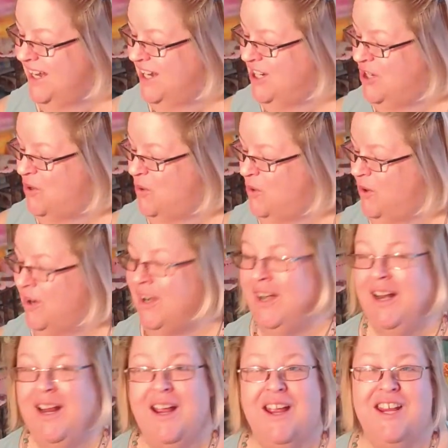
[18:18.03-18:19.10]
your
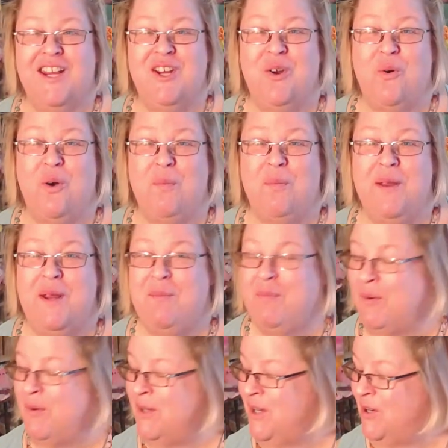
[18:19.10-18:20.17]

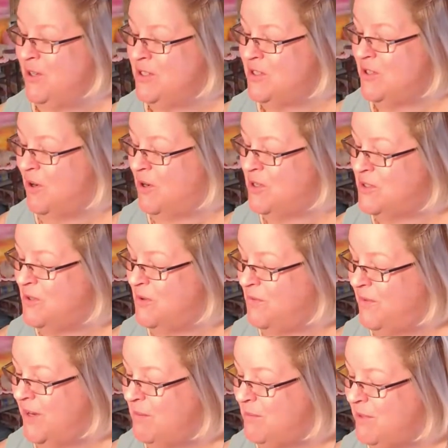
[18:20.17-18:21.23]
people, your Star Soul
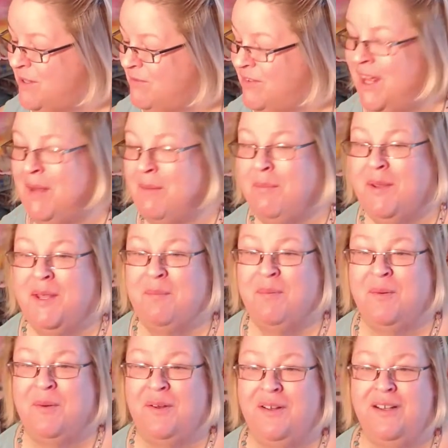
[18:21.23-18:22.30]
Family of Light
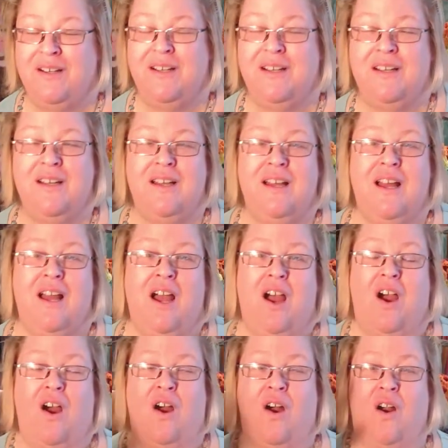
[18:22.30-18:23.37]
people,
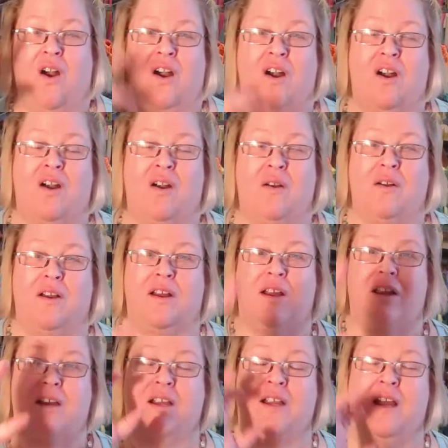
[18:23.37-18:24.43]
are
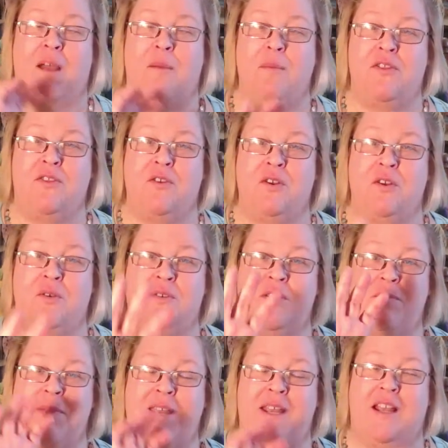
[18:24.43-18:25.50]
coming through
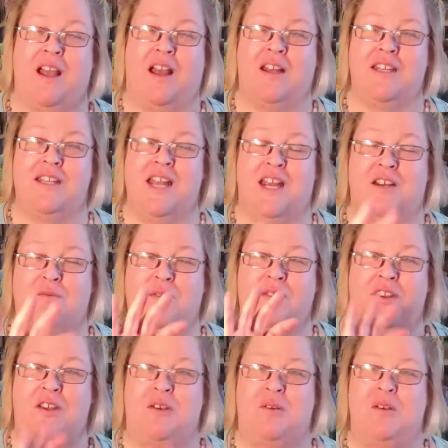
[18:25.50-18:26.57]
to make contact
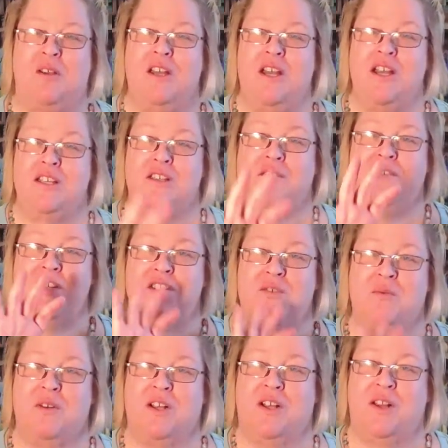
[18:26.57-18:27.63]
with you. So if you just
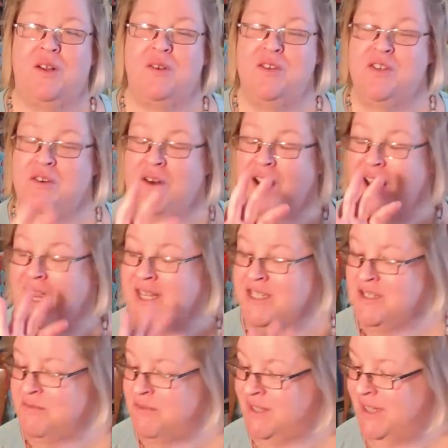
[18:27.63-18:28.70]
want to close your eyes
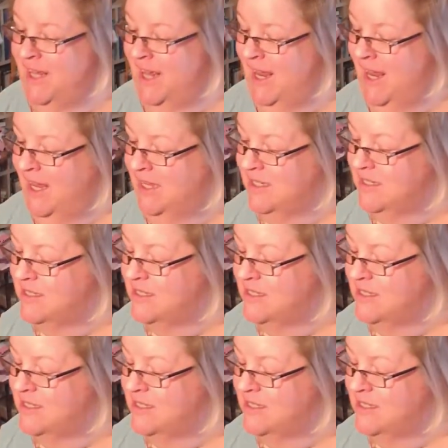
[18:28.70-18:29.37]
and relax.